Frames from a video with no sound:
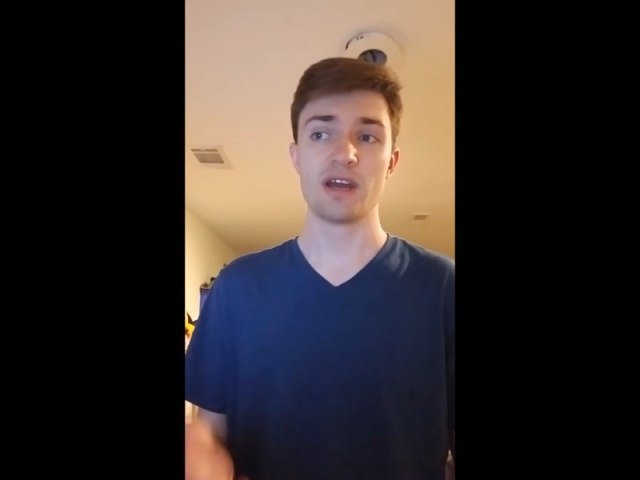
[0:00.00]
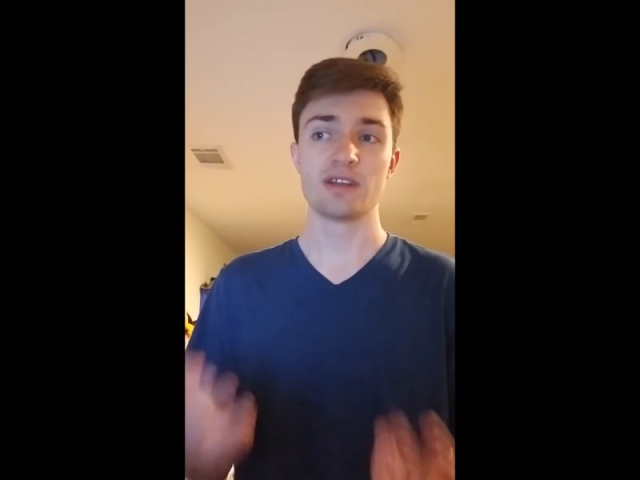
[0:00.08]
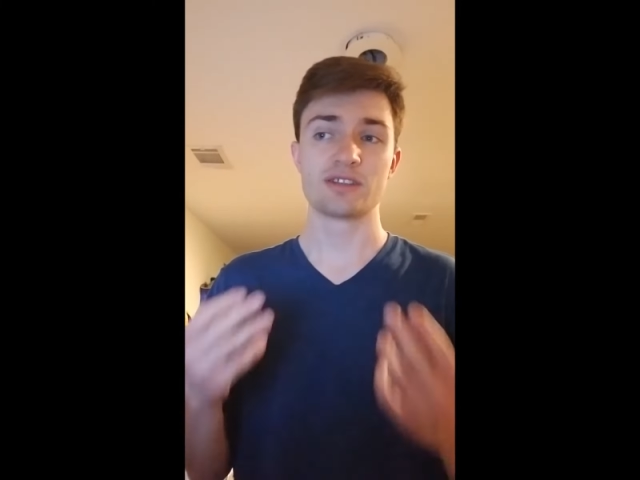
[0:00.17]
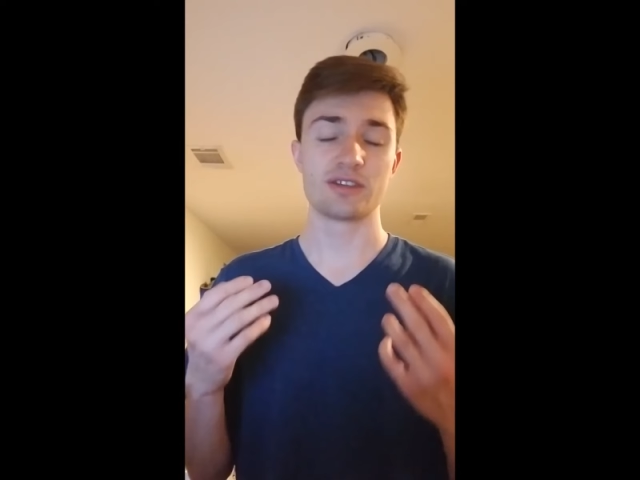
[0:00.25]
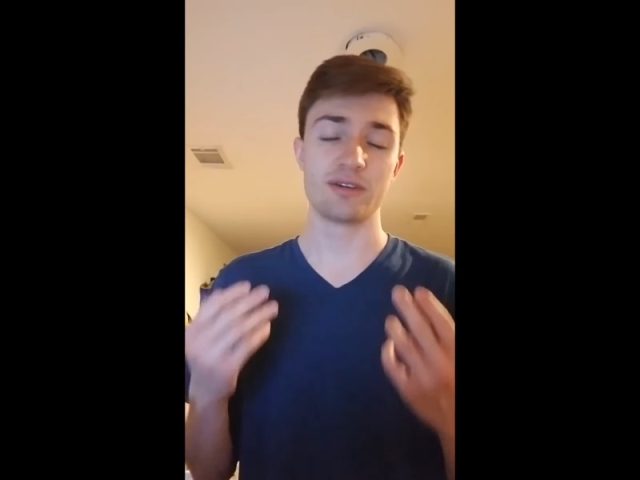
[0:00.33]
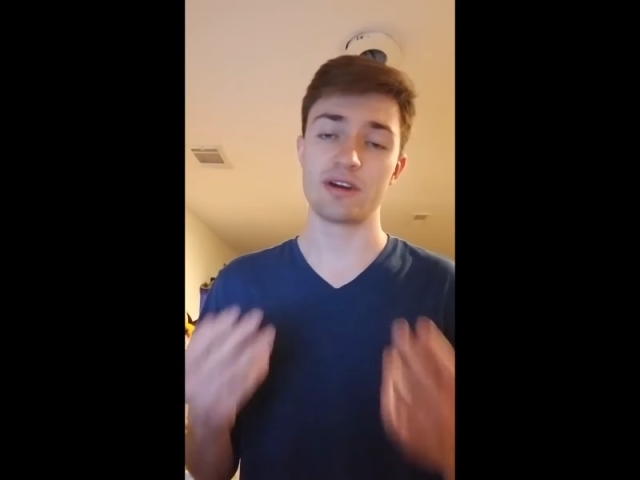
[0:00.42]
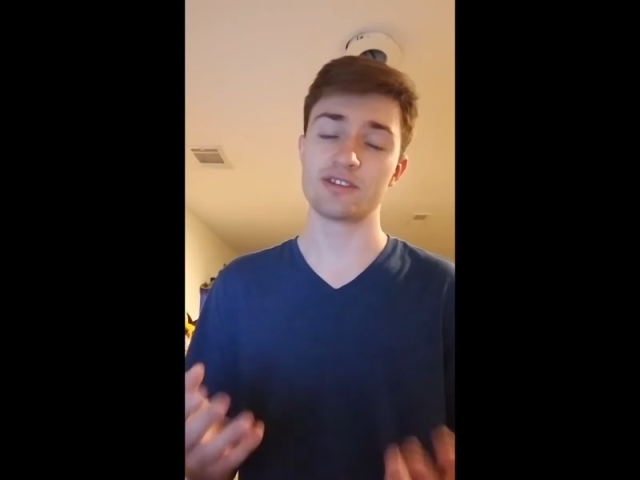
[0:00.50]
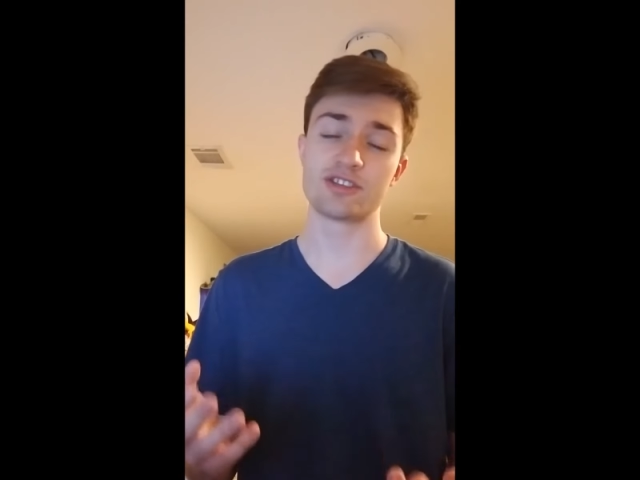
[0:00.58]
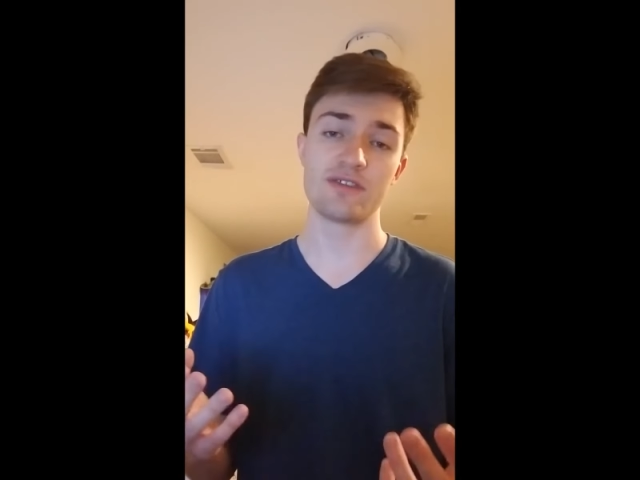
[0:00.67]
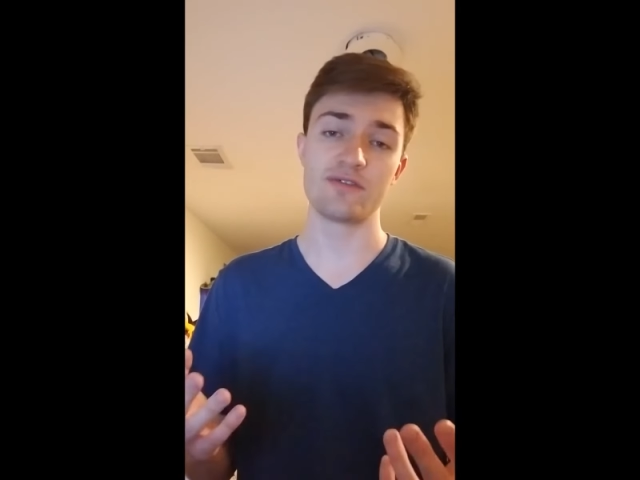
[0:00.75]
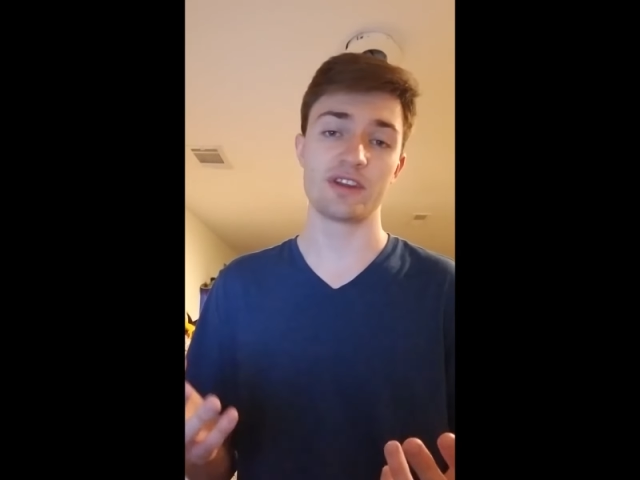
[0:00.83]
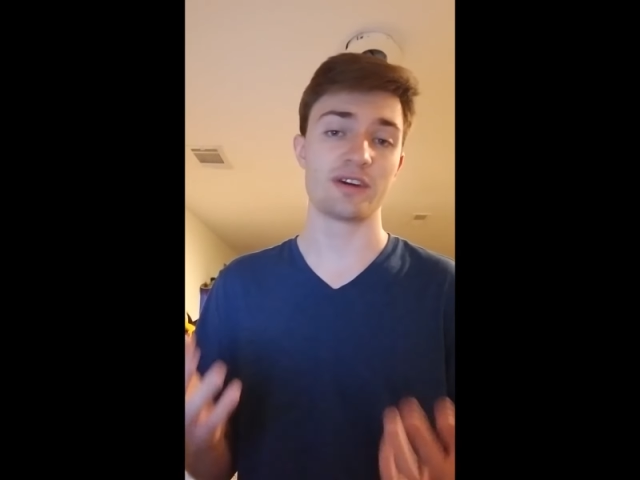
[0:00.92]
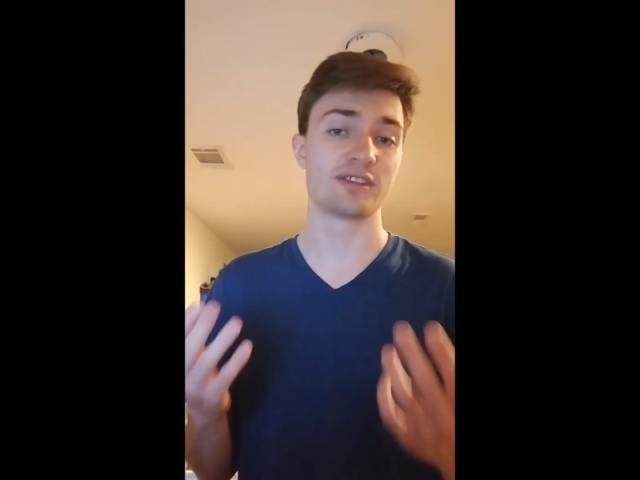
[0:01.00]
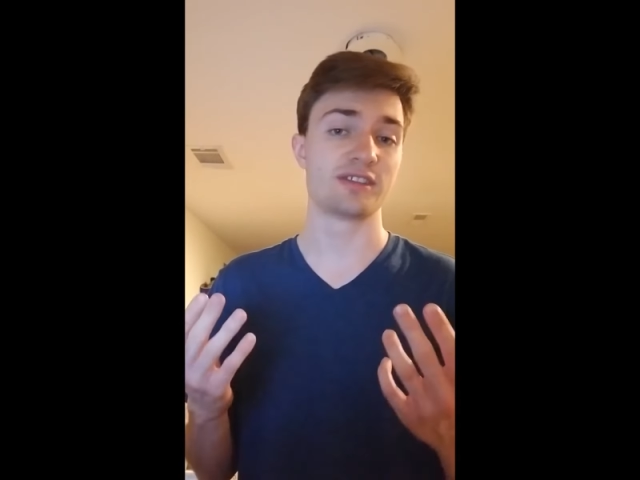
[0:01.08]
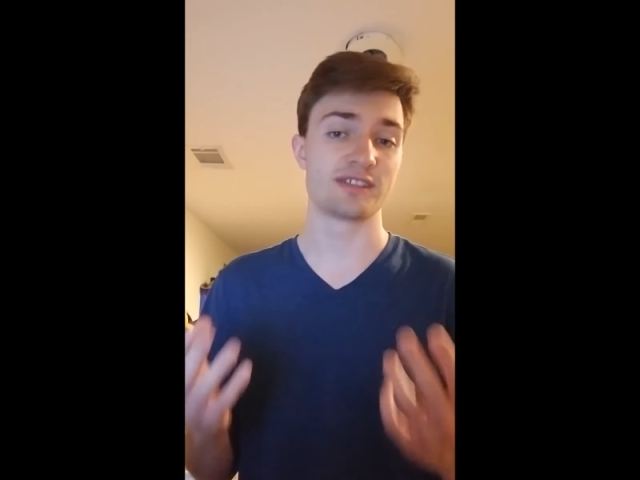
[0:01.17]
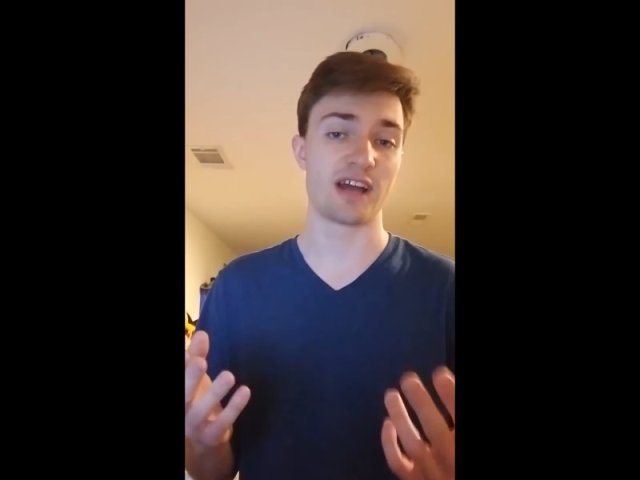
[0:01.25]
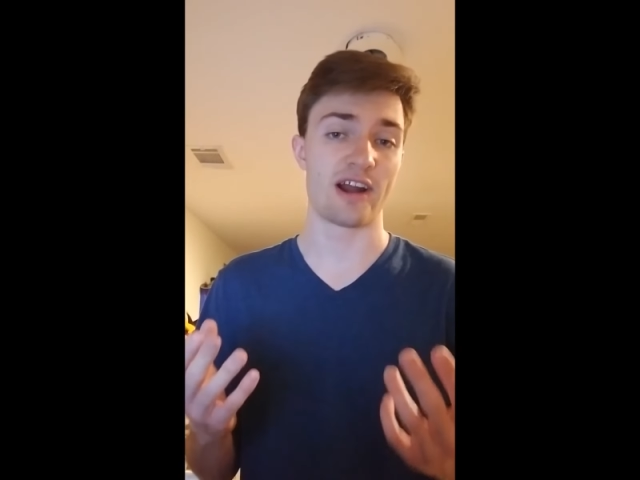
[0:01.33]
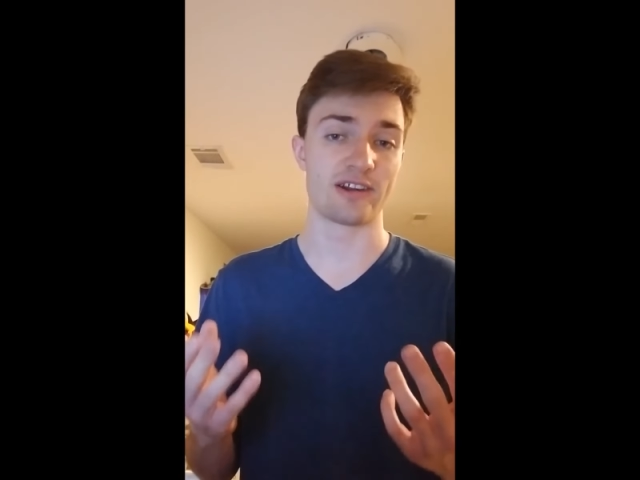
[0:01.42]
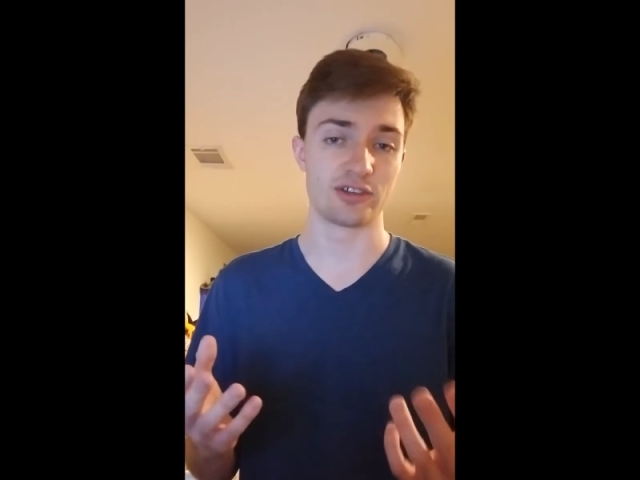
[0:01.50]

to achieving a desired